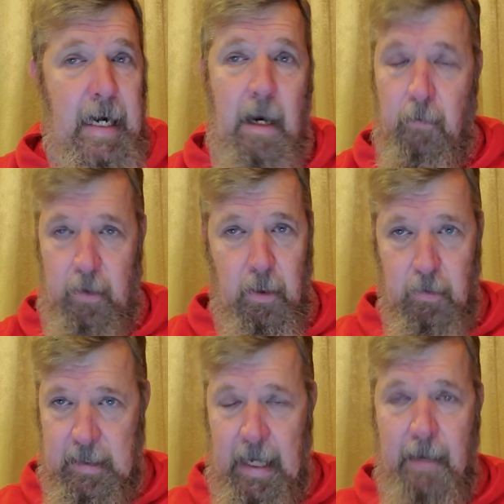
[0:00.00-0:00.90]
Now,
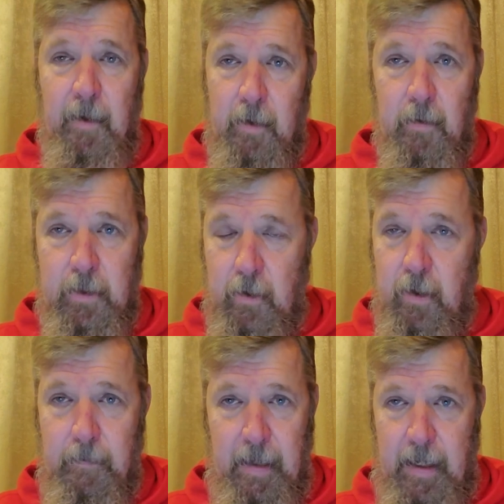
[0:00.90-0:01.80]
those chemicals
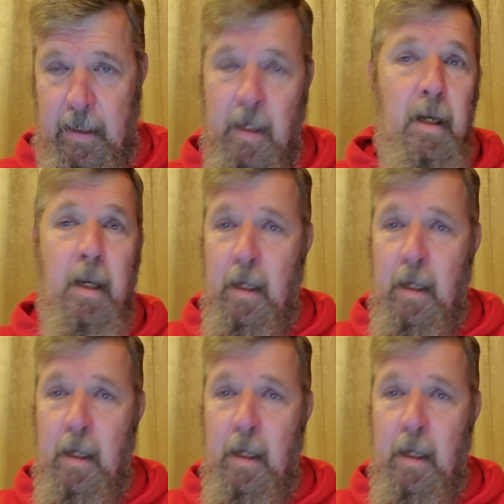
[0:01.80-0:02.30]
could be